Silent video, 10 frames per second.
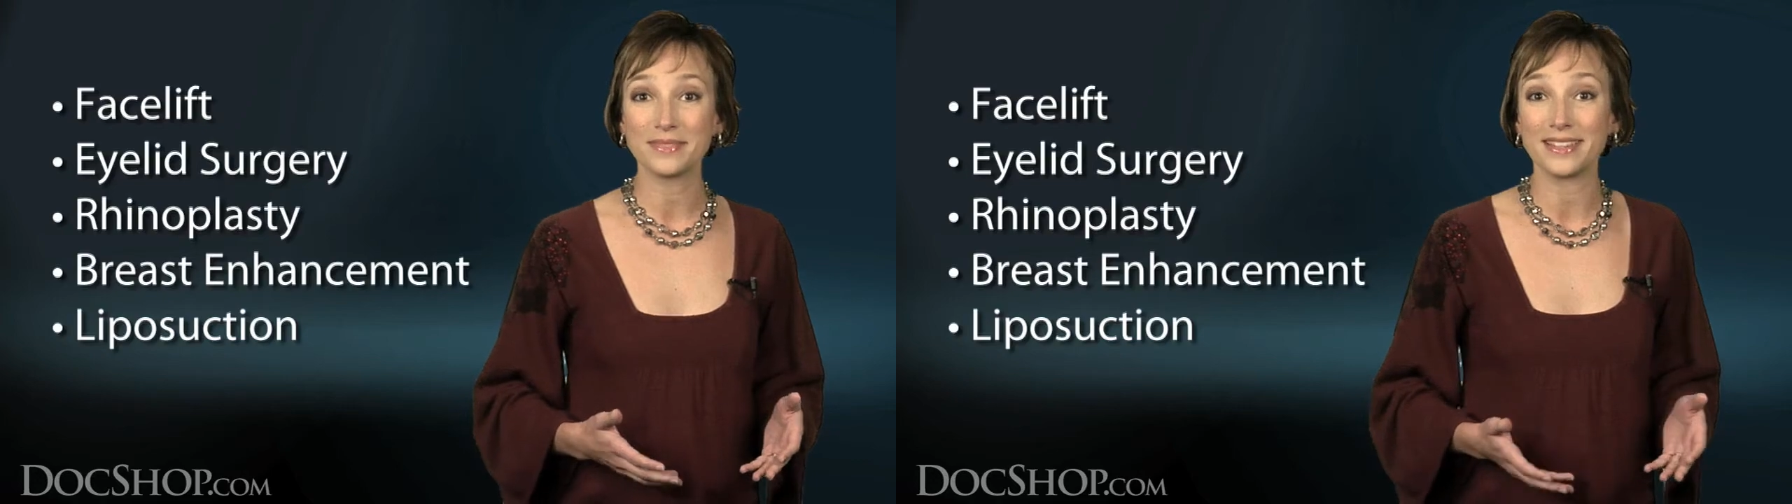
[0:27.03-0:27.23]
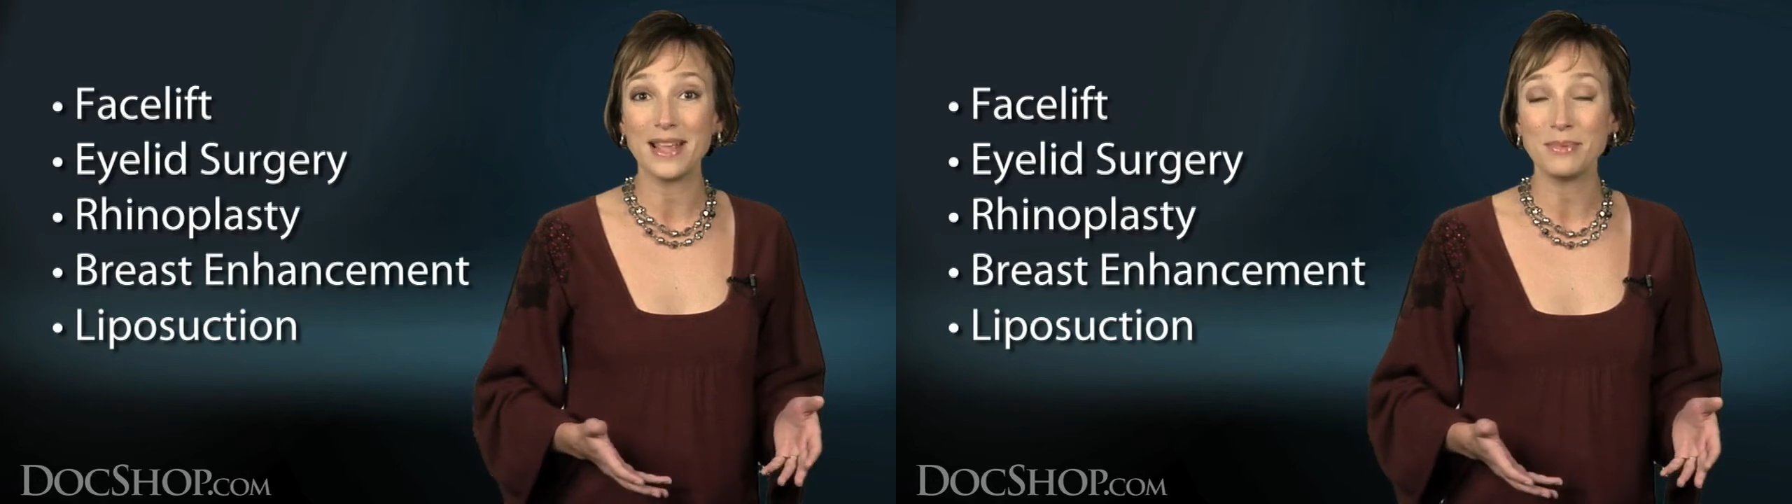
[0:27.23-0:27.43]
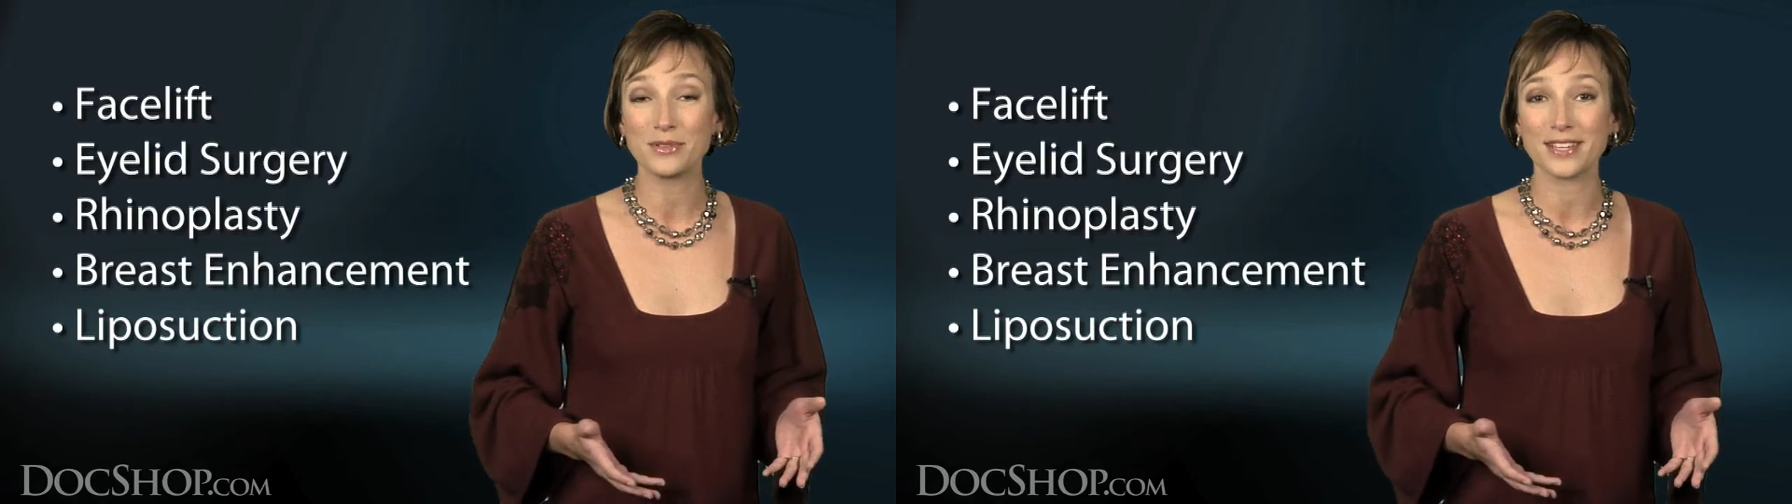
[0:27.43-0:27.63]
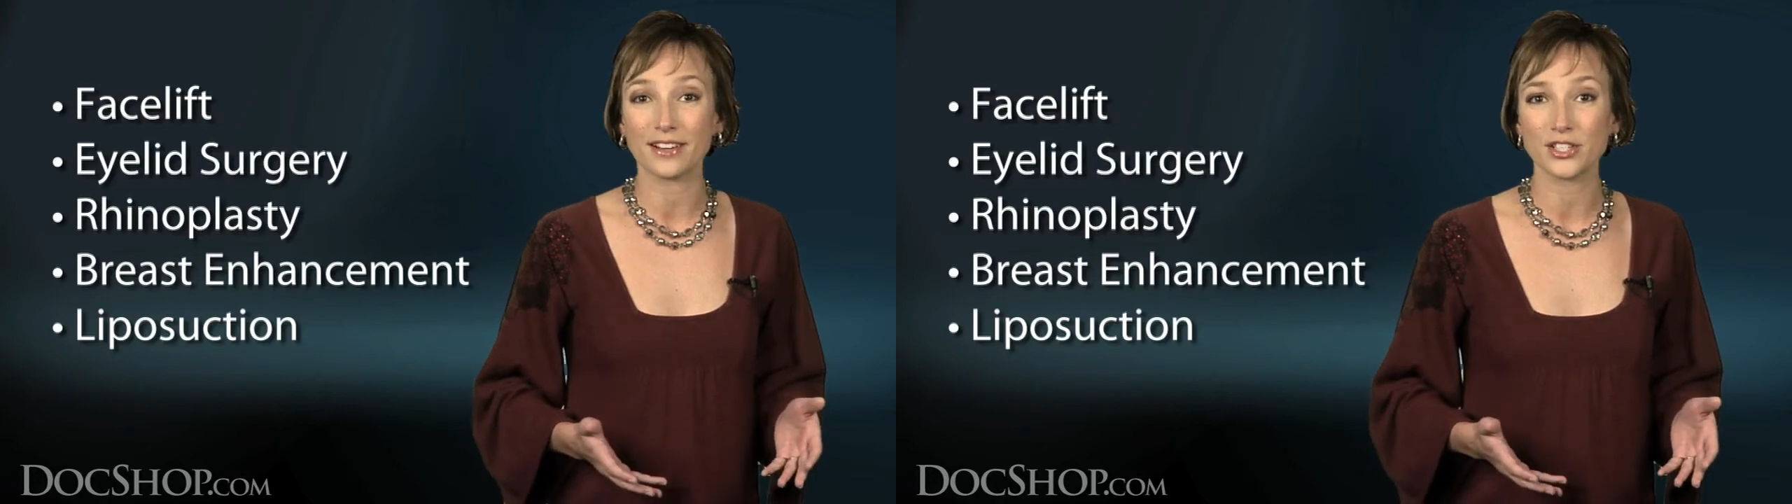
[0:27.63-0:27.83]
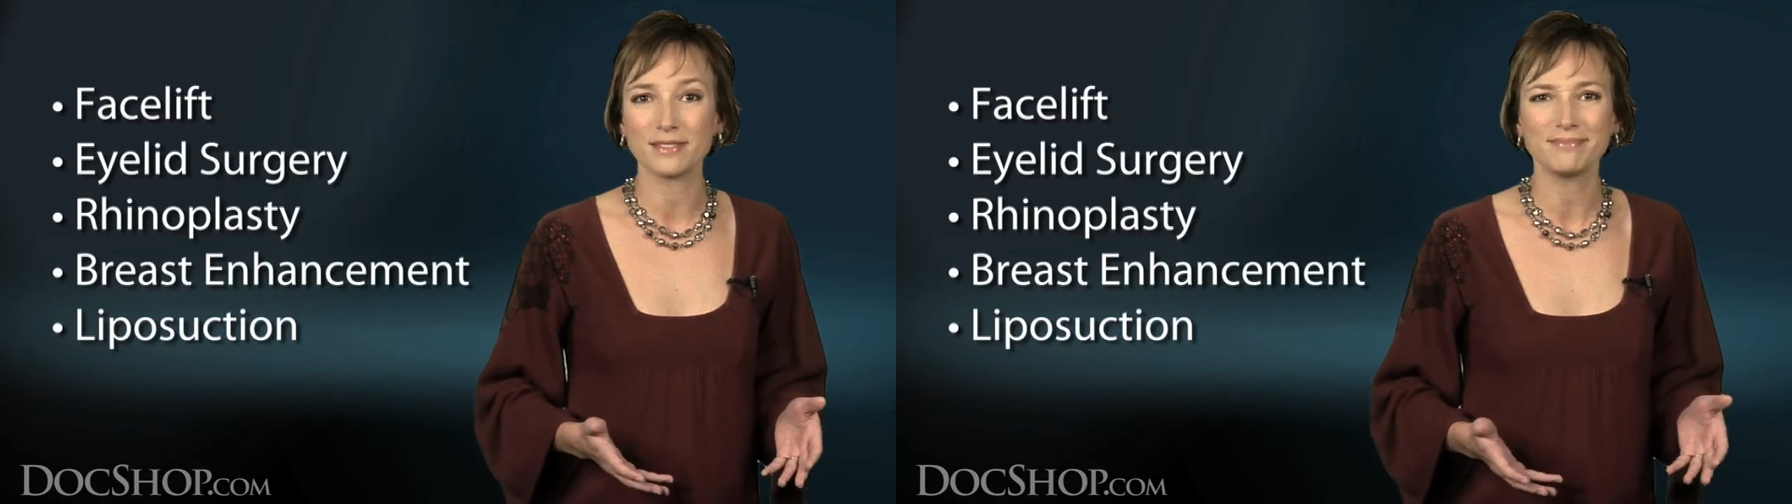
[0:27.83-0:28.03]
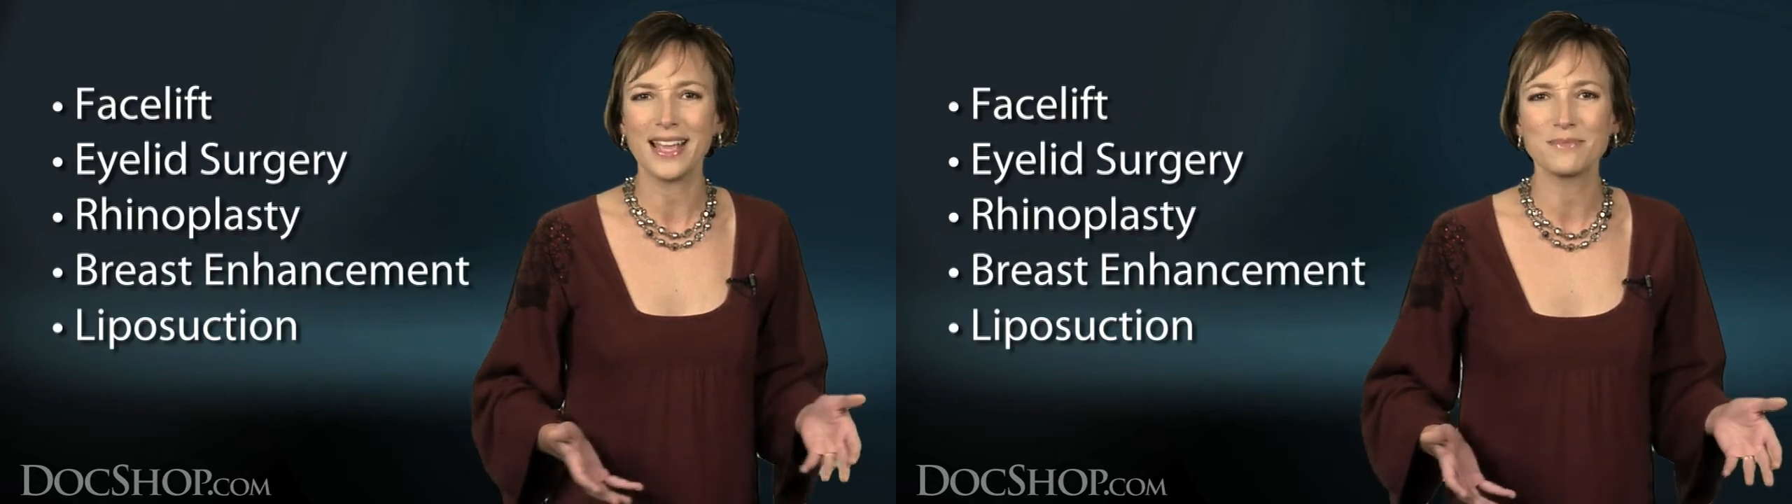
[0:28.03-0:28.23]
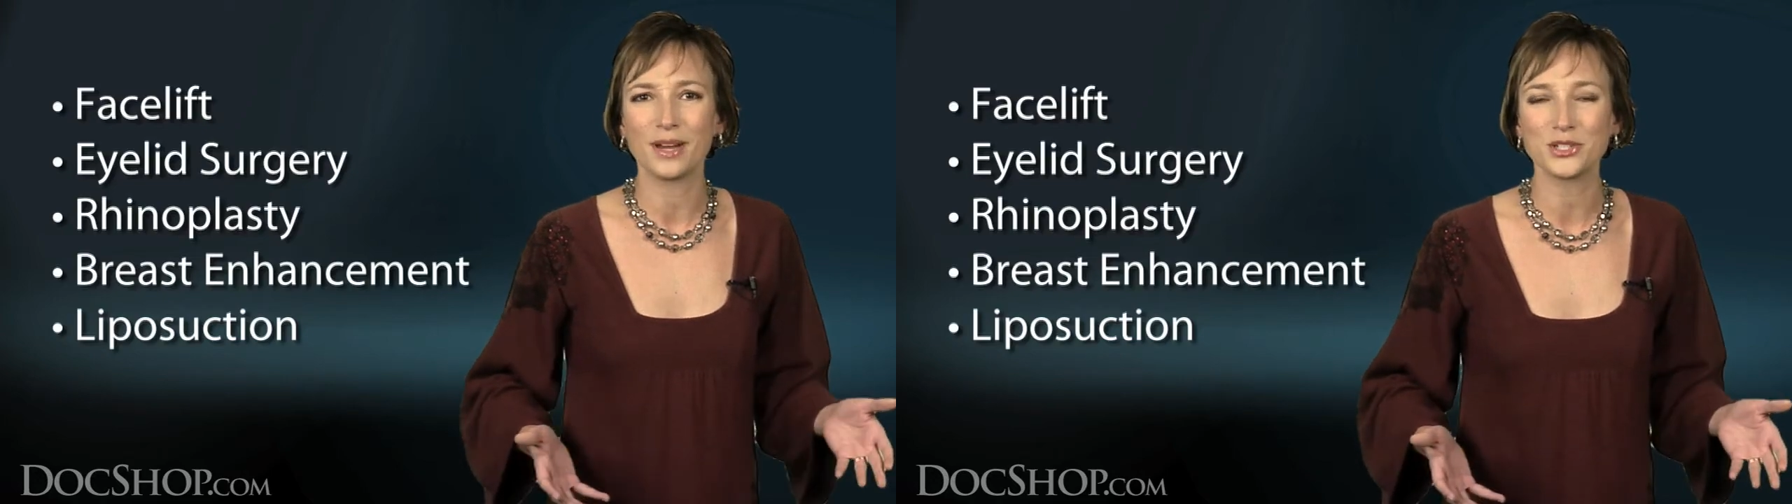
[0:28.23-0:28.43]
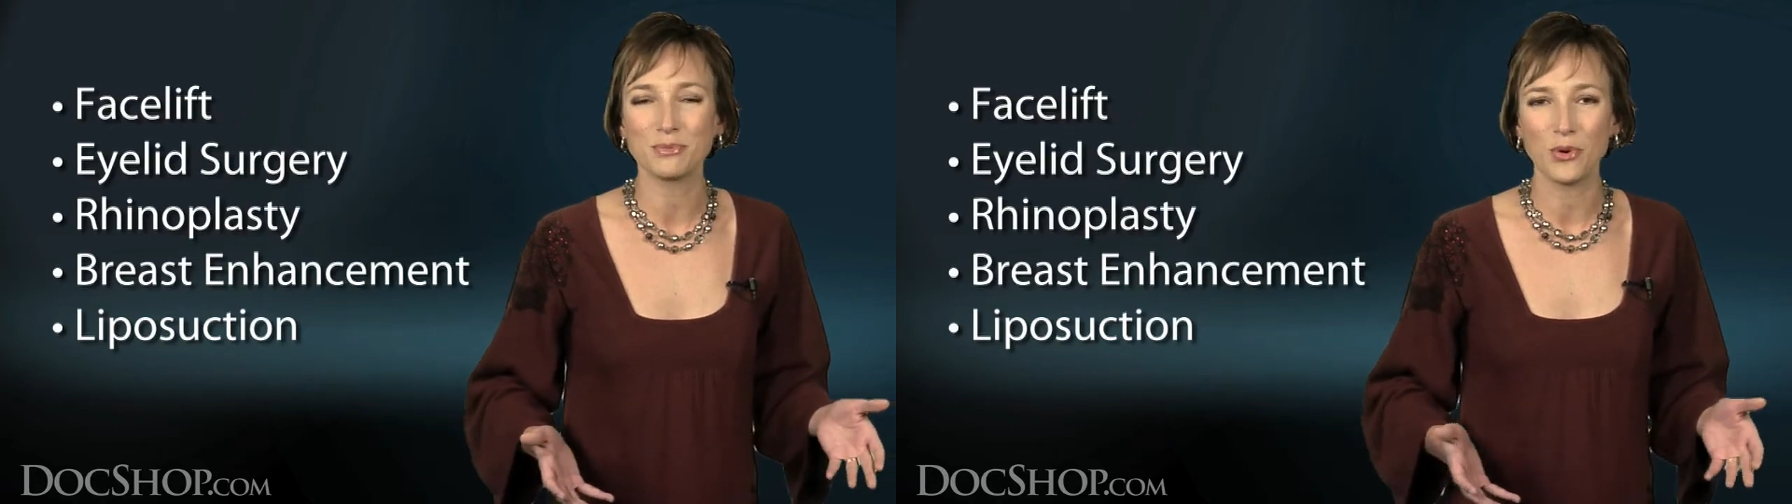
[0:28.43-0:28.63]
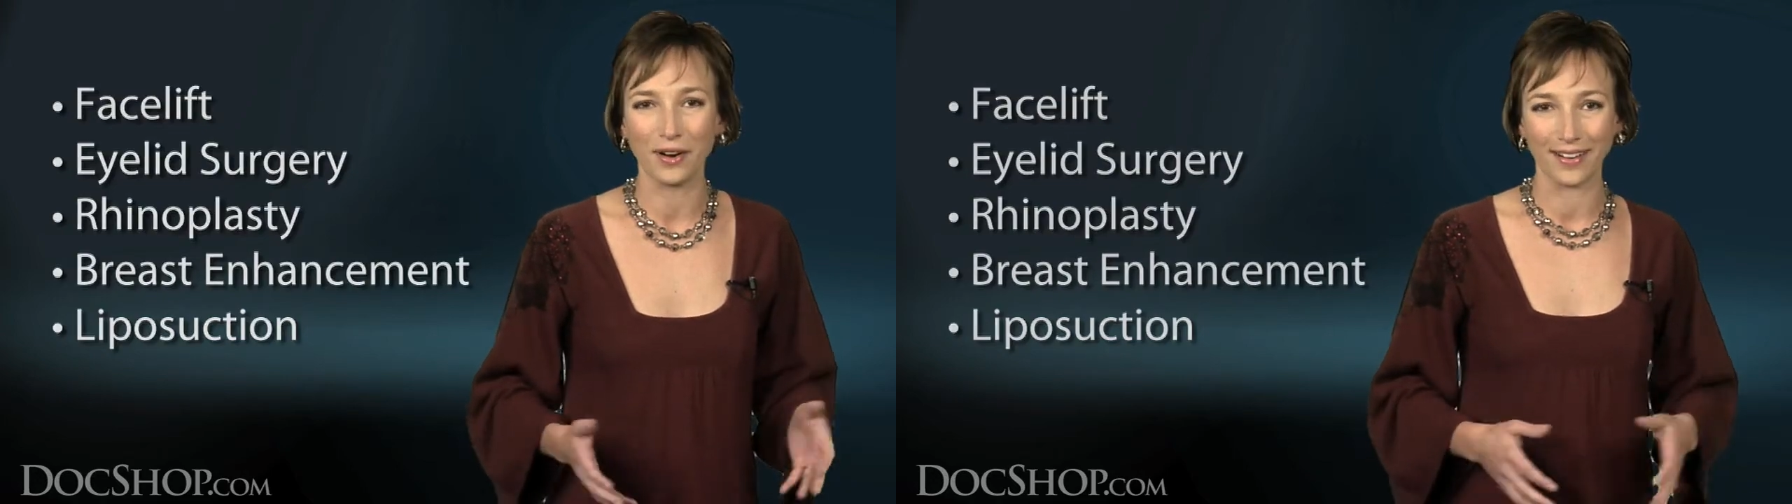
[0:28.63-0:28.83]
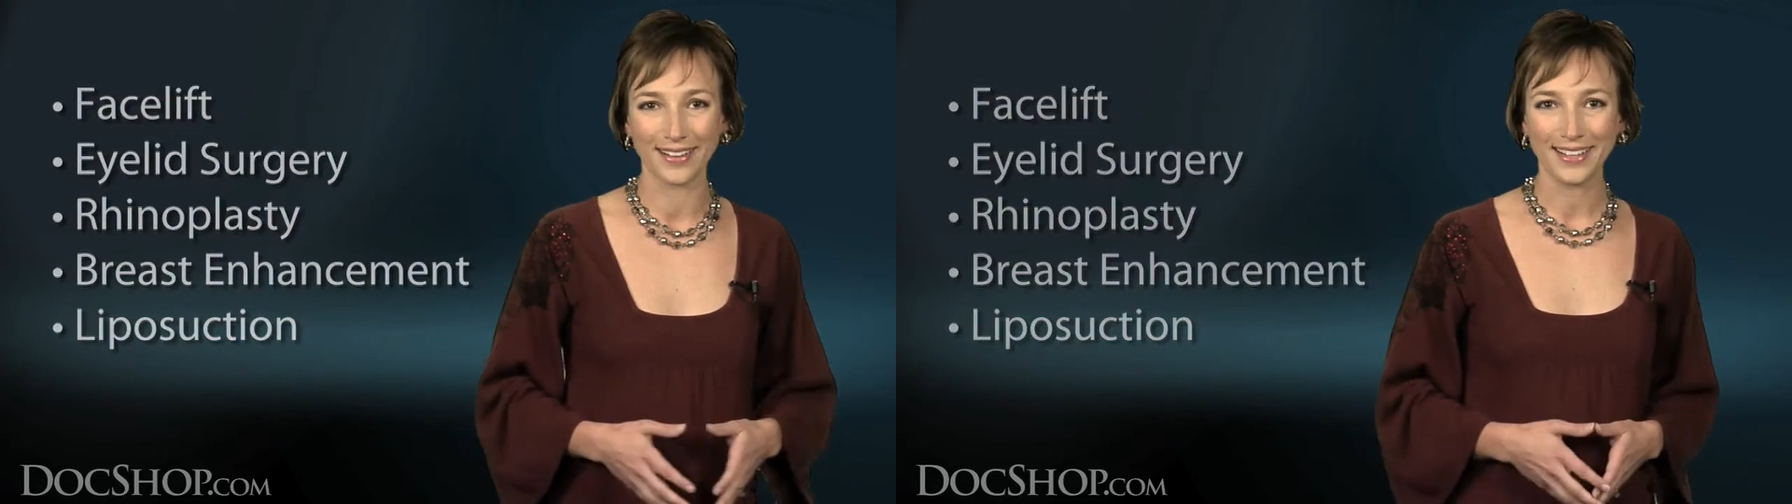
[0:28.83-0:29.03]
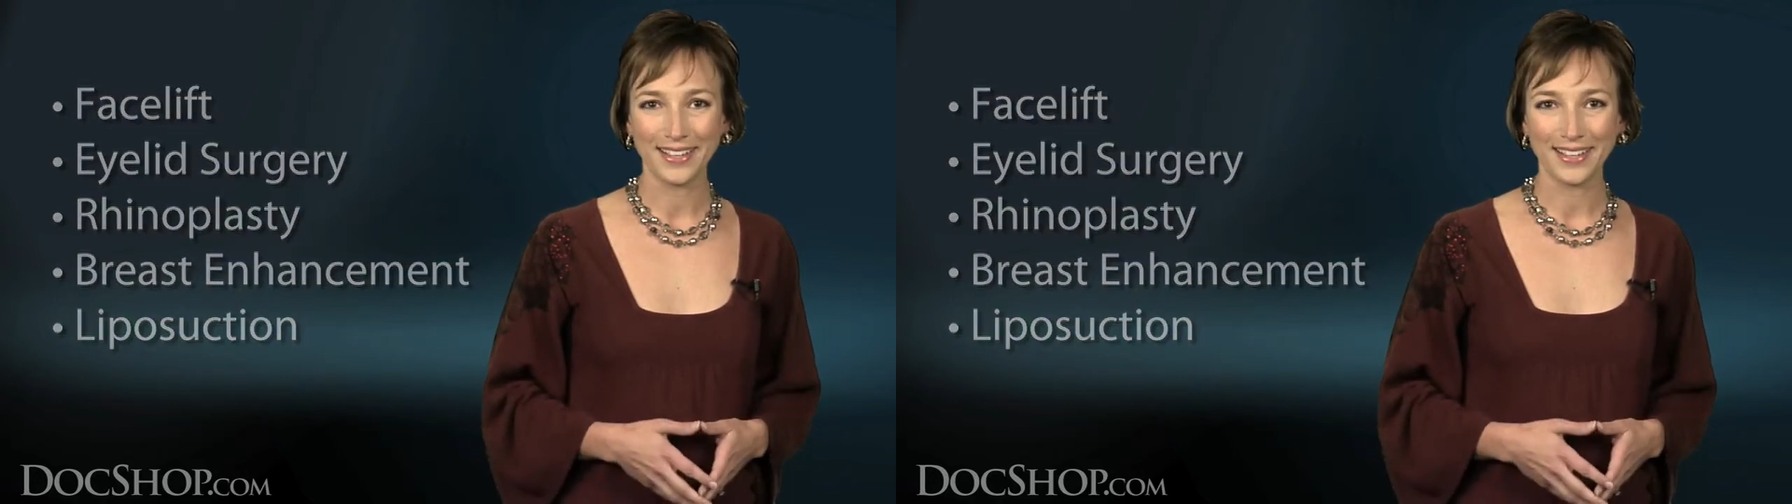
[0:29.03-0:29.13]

liposuction, and much more.